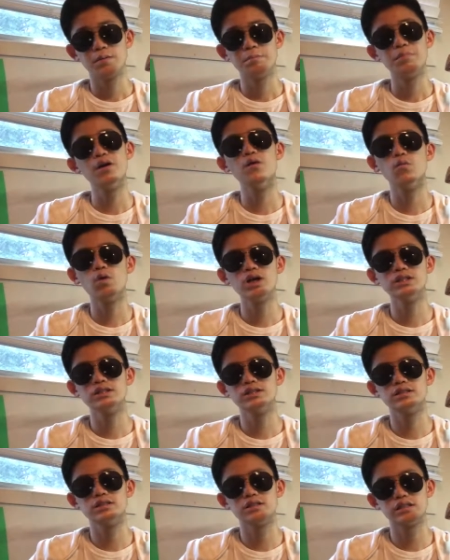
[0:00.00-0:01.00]
But
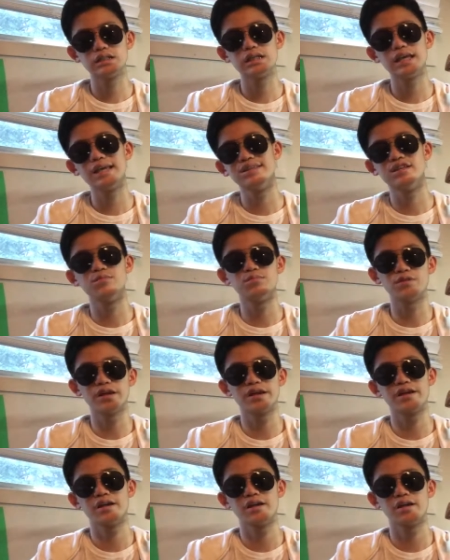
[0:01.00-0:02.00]
once it did
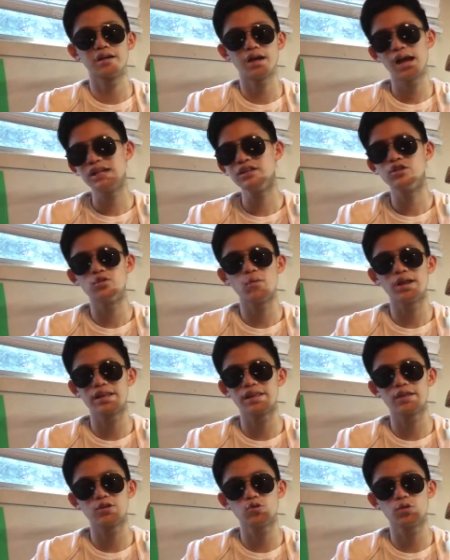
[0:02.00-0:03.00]
break, I didn't do
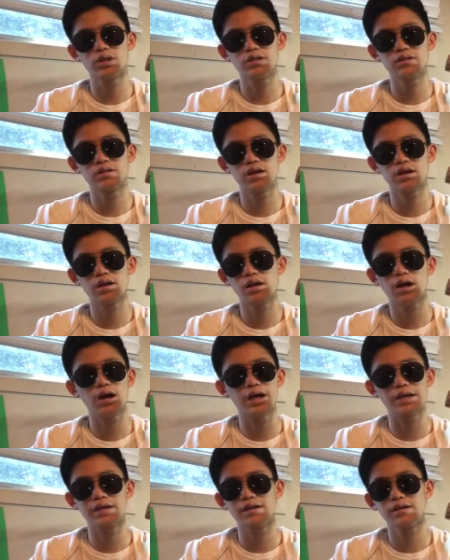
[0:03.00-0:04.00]
anything to it.
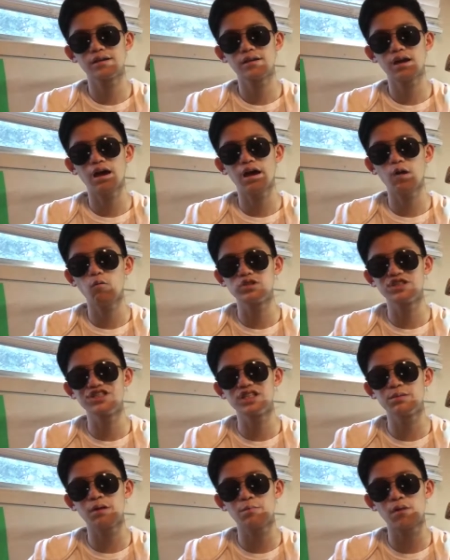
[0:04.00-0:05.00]
Like, it was just
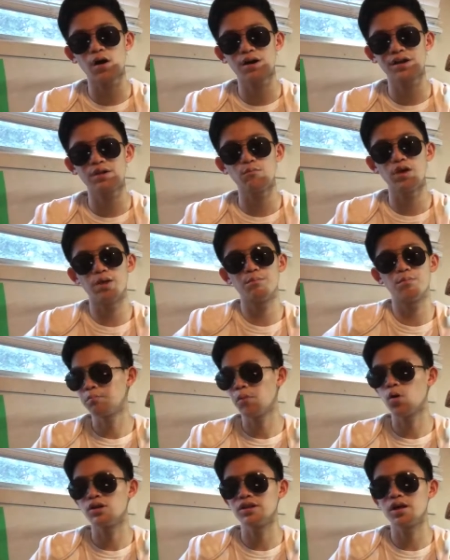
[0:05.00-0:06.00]
in my pocket when I
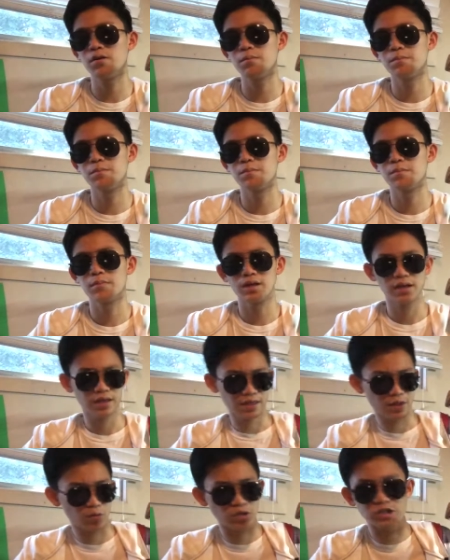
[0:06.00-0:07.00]
pulled it out.
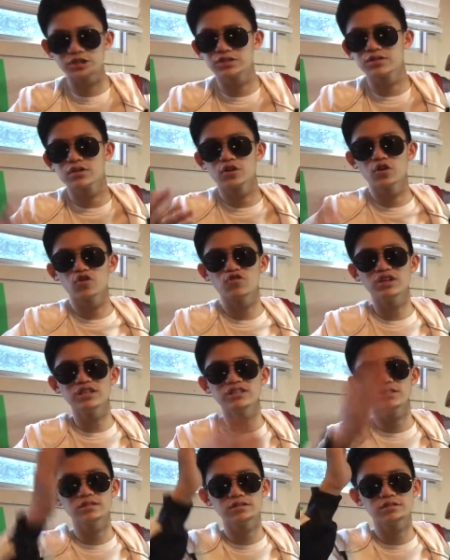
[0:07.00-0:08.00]
There were just
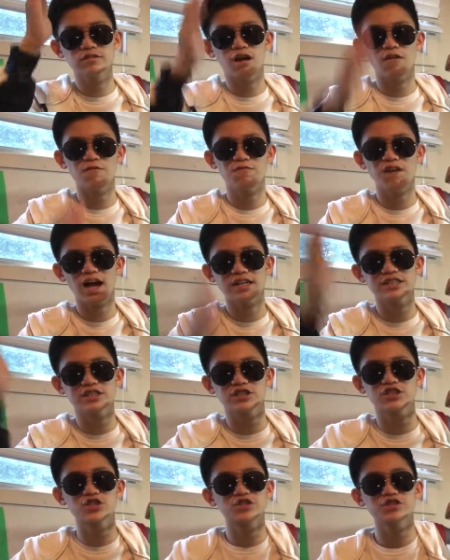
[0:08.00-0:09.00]
green flashing
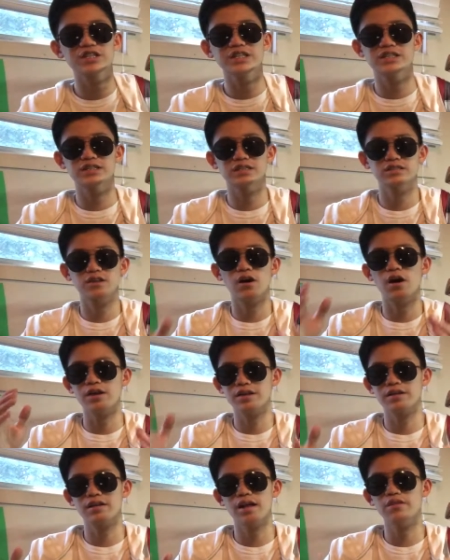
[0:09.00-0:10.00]
streaks on
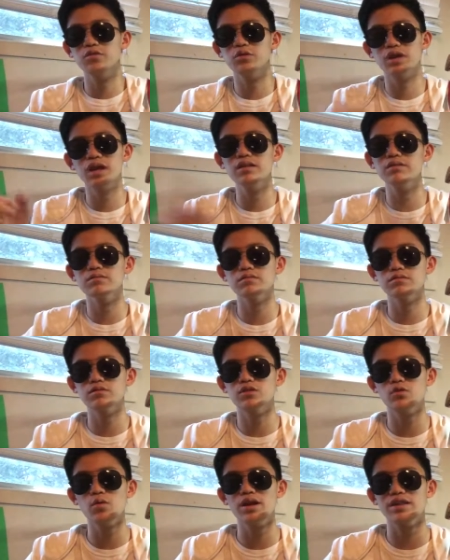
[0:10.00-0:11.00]
it, and you can't
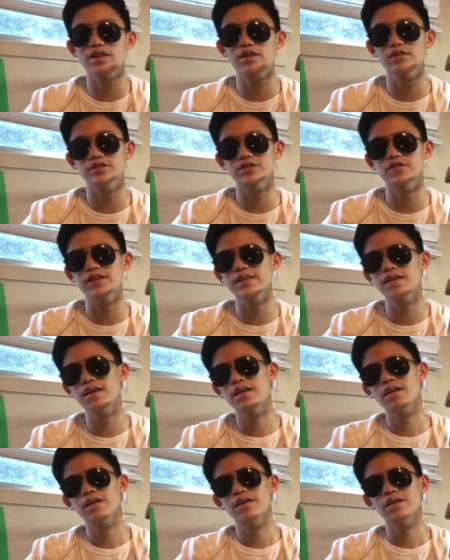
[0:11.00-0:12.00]
do anything on the screen.
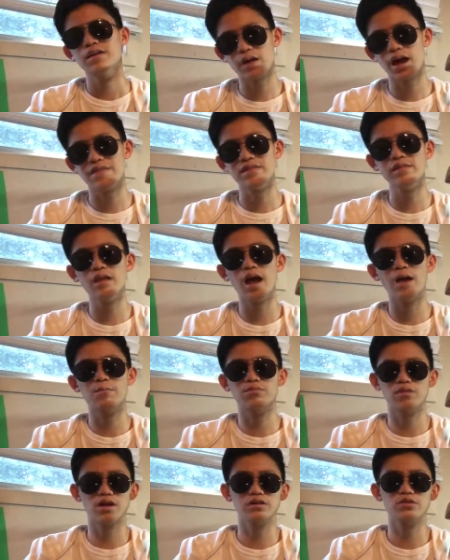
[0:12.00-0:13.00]
And then I
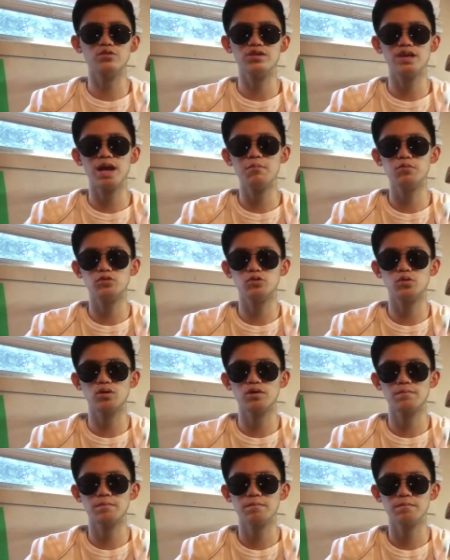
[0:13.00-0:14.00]
brought it to the Apple
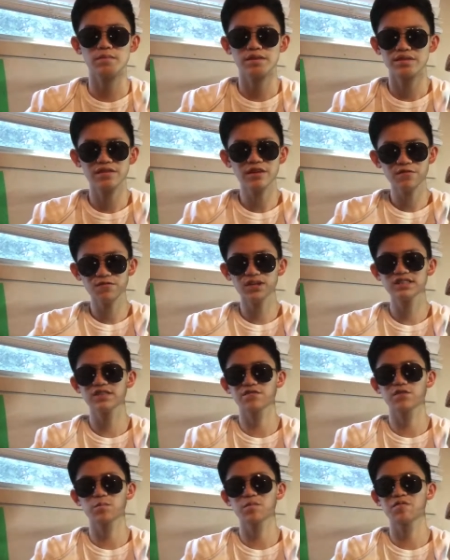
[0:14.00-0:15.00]
store. They fixed it
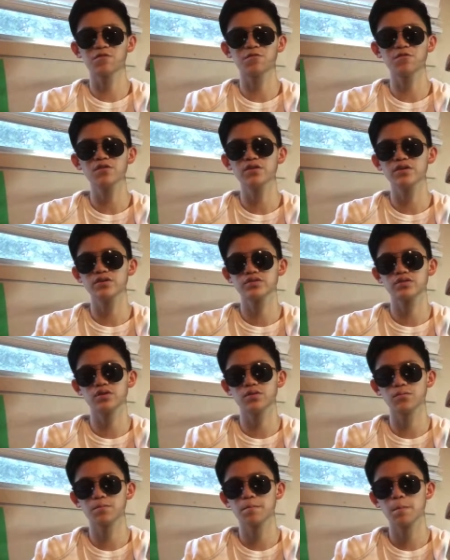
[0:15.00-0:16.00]
for me for free, so